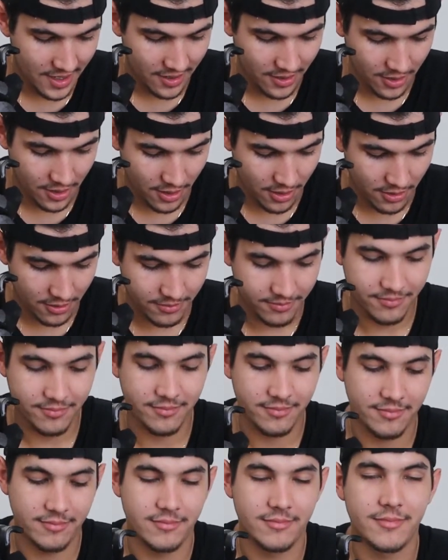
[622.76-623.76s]
you know,
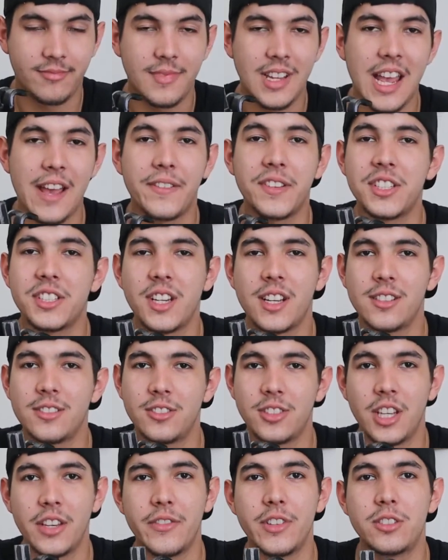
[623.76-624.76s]
have the chance
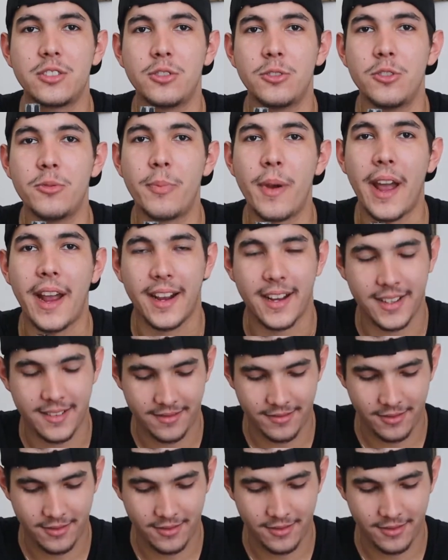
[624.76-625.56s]
to give it to you back.